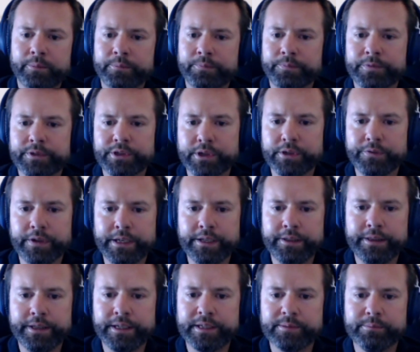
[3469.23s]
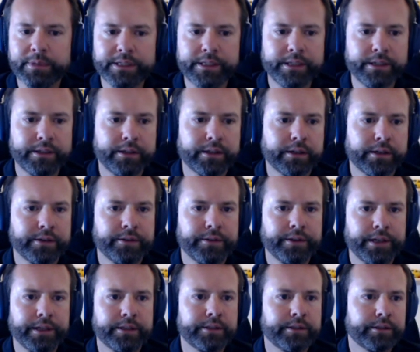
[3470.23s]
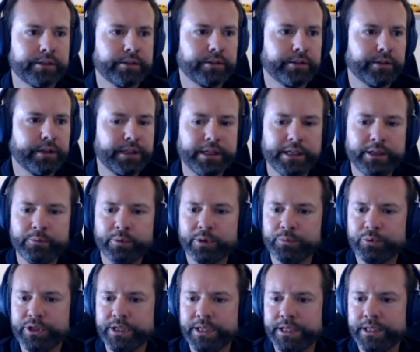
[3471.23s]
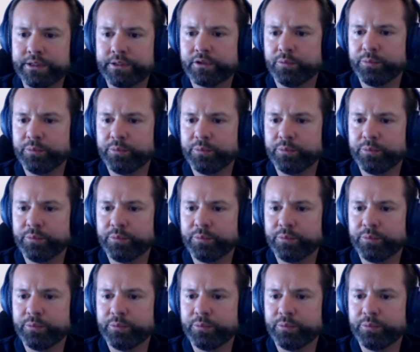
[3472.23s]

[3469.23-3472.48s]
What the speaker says: So if anything is missing that anyone would need,